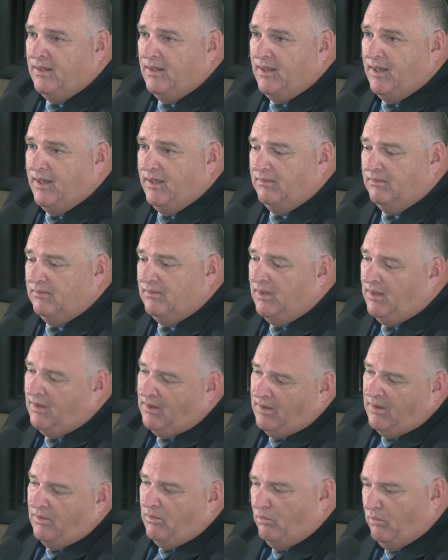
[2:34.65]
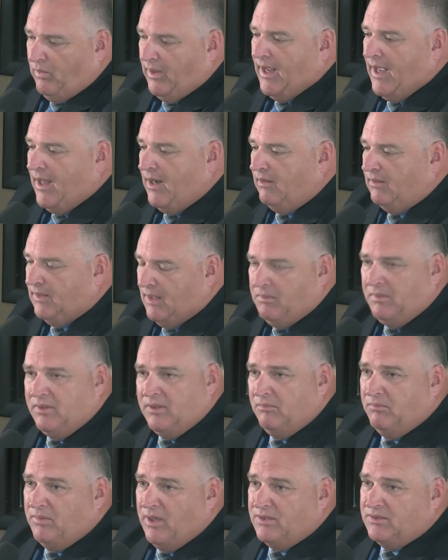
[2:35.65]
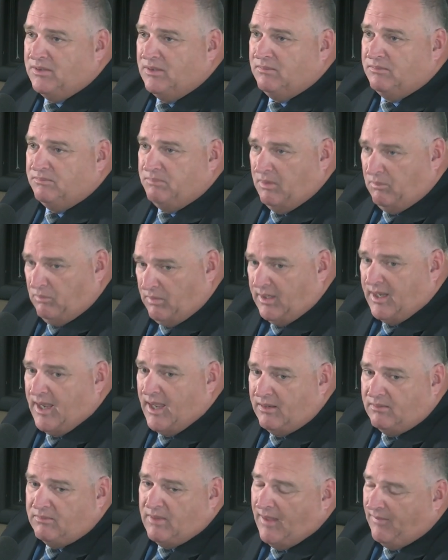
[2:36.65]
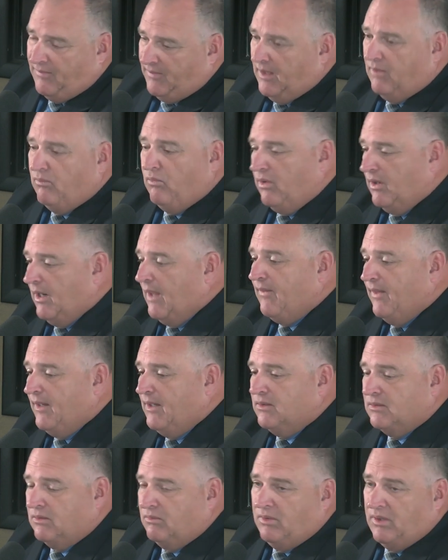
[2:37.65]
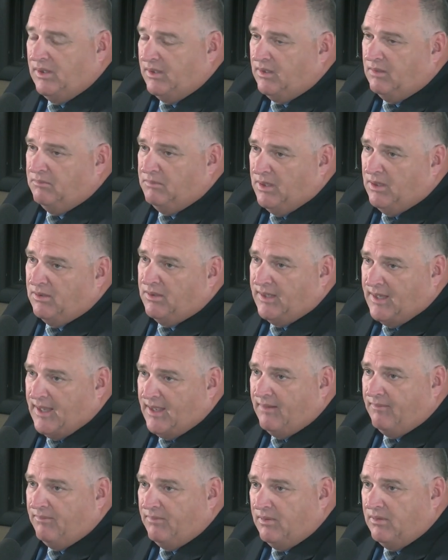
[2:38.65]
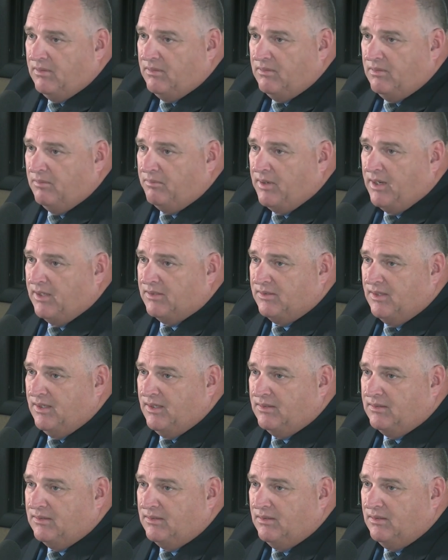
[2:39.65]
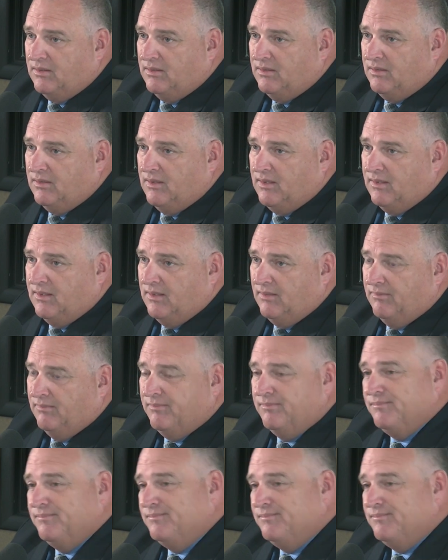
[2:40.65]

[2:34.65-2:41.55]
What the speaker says: And we had a limited budget, but we got, what I think is a really good building out of the process. And